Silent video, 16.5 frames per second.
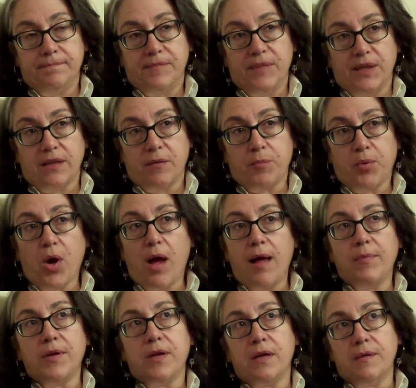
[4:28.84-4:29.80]
But the
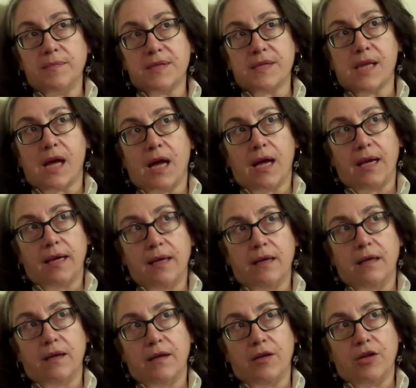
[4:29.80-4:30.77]
problems that
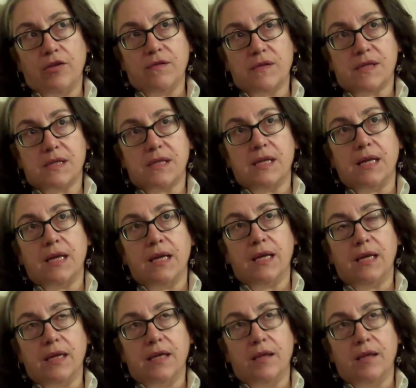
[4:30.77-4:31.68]
you see